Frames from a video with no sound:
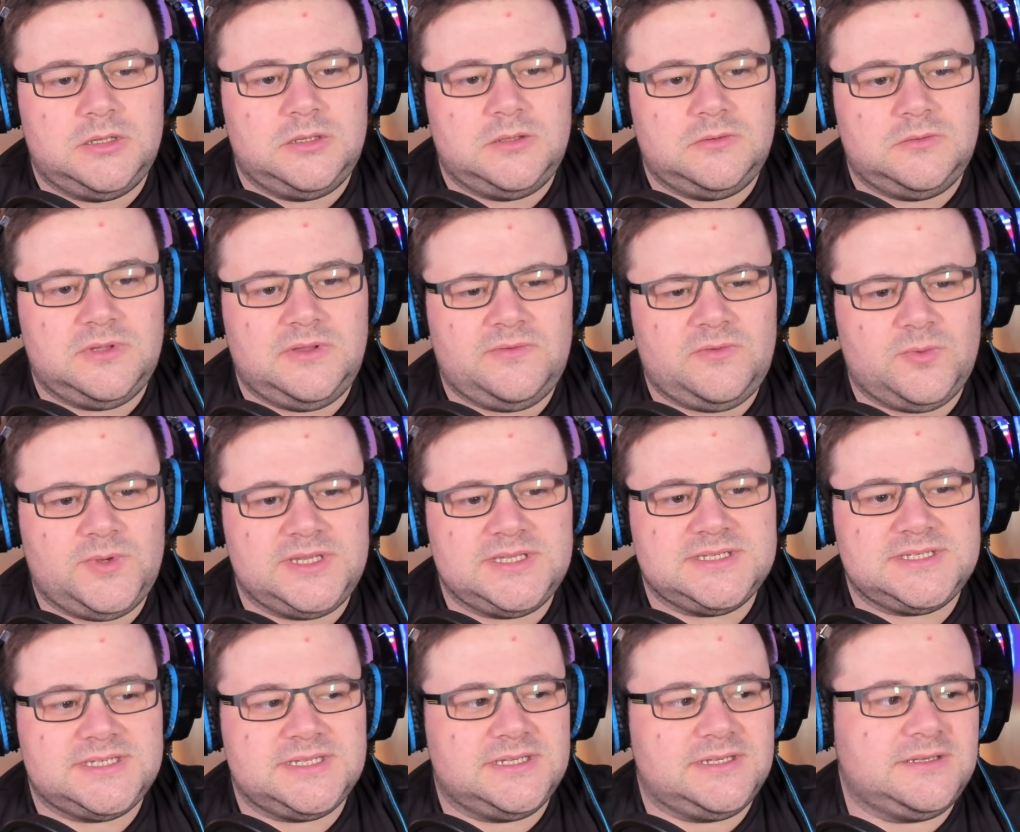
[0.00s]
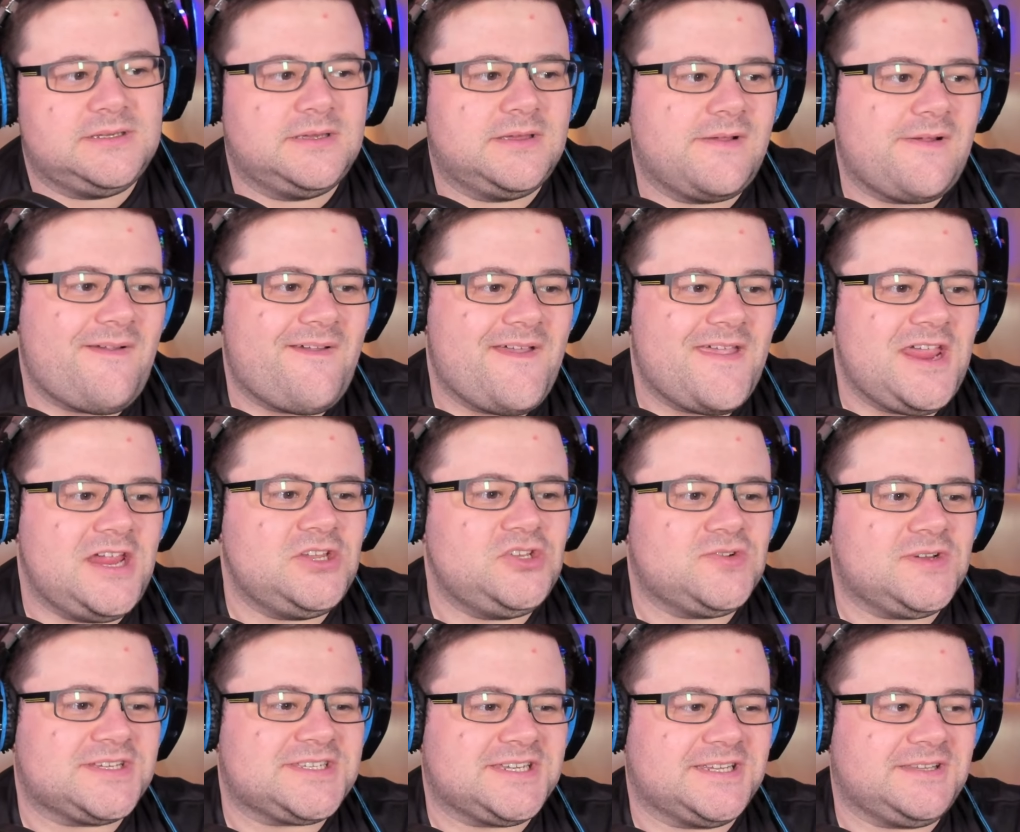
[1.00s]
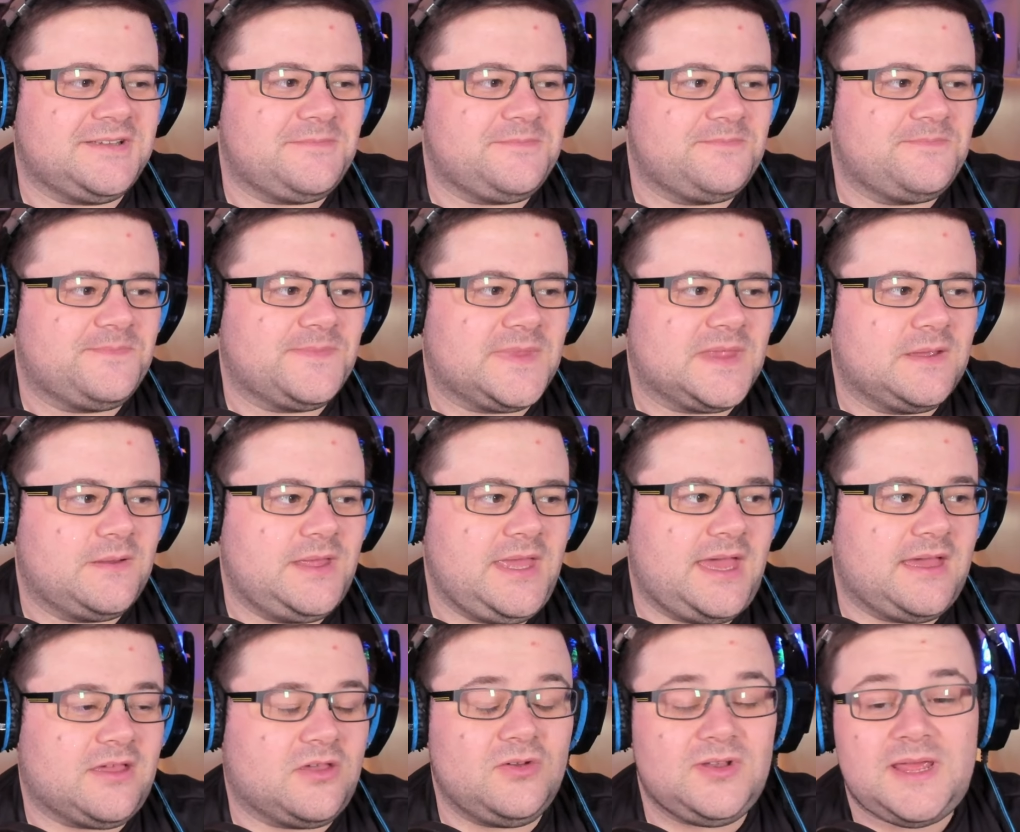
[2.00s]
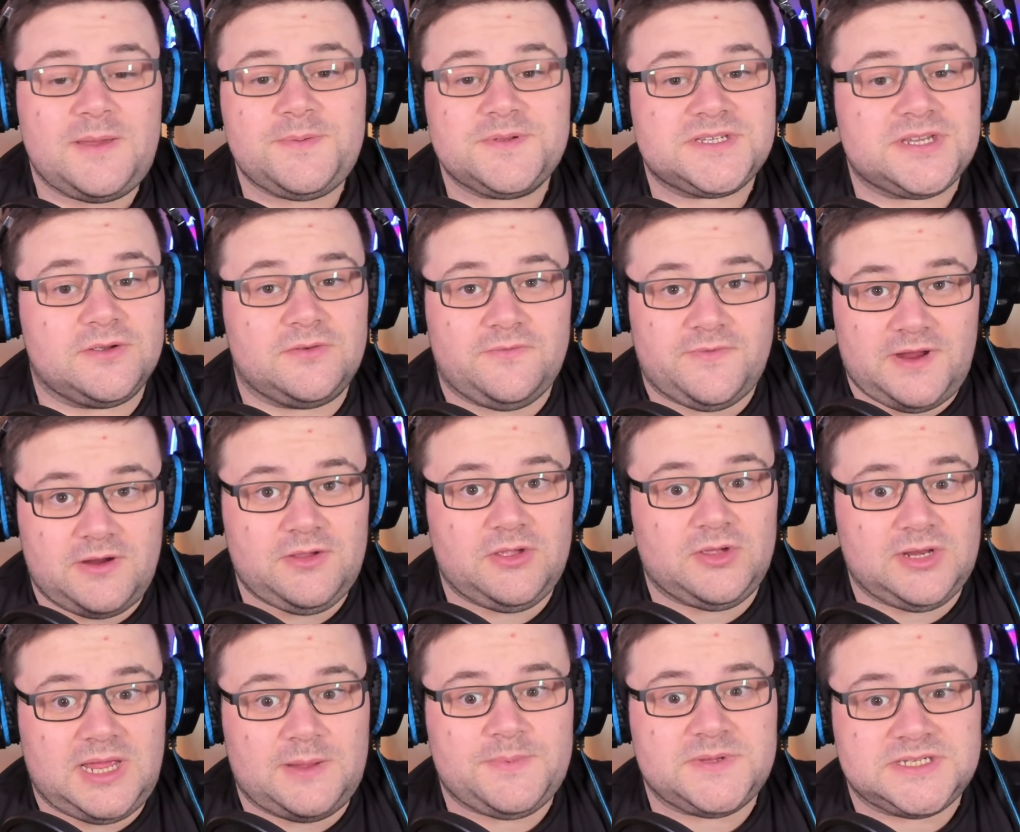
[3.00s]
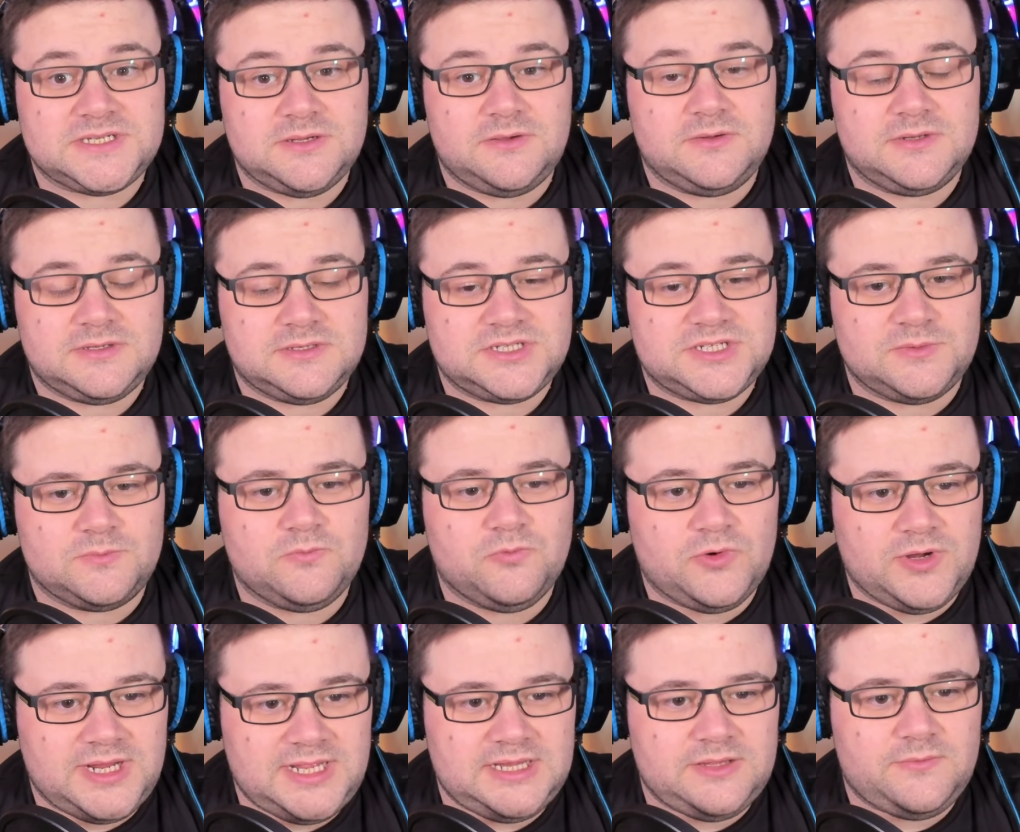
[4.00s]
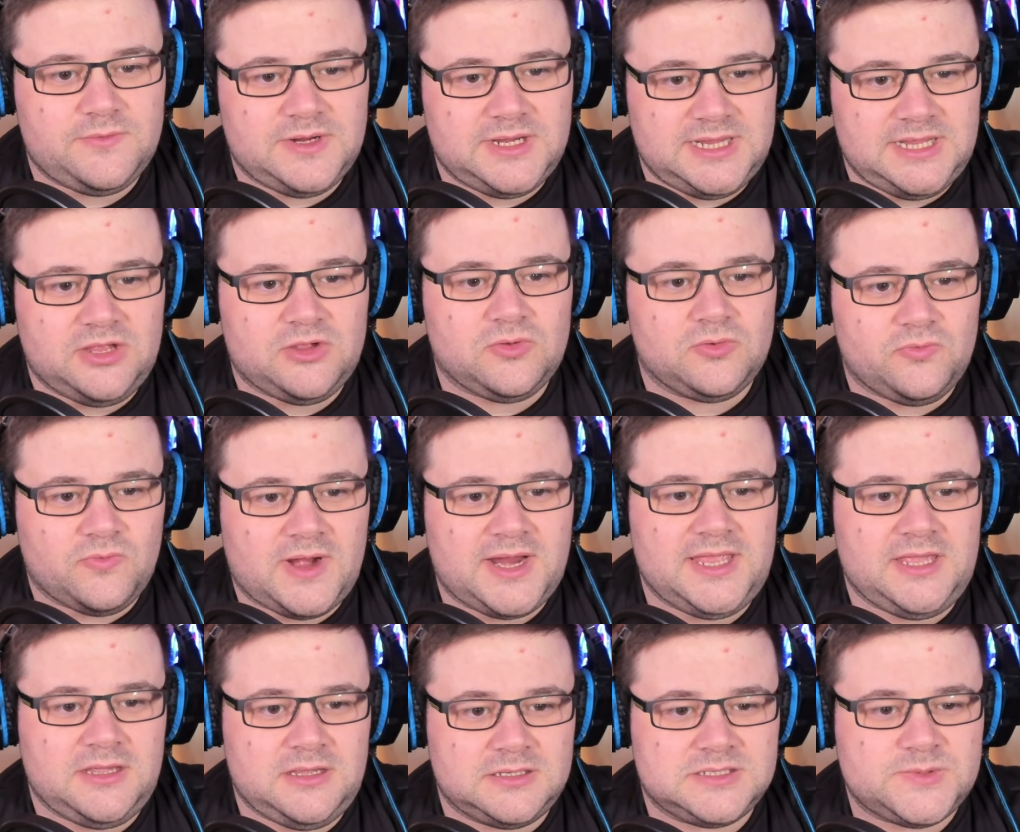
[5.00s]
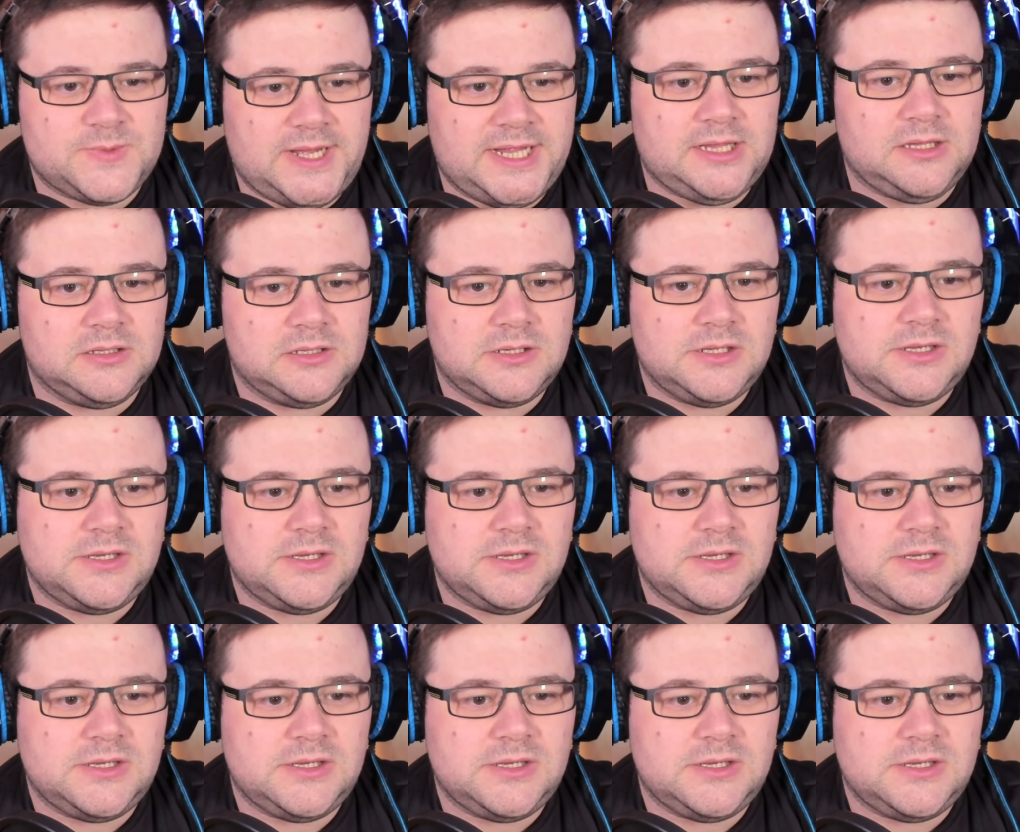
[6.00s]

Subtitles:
We'll have to wait and see. Interesting, though. Yeah, good episode. Very good episode. Some really, really good writing as well.